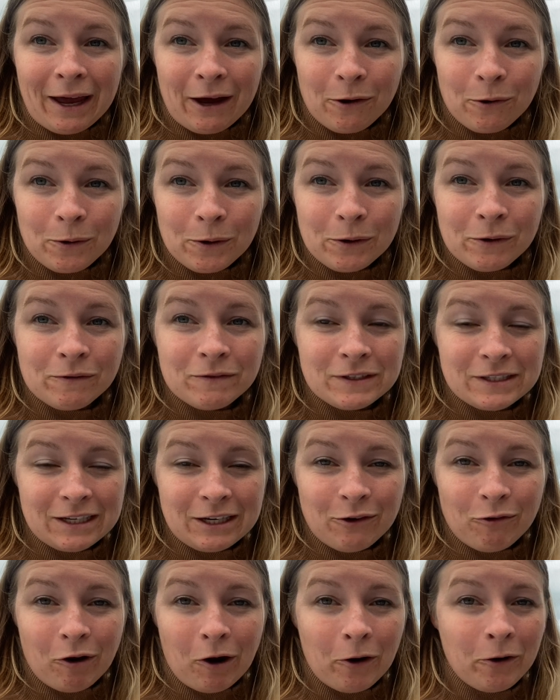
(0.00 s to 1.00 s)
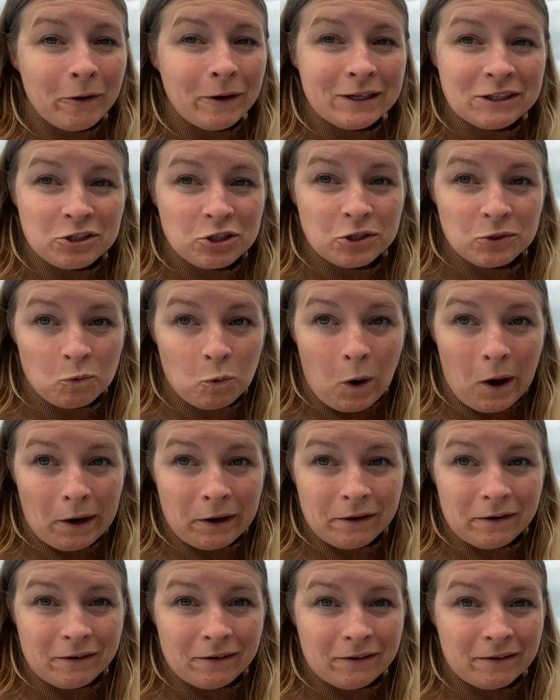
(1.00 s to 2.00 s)
power of 0 is just
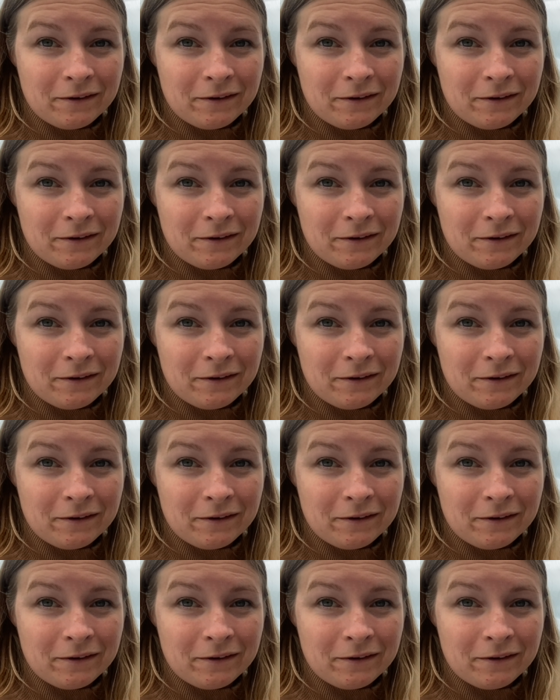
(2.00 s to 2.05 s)
1.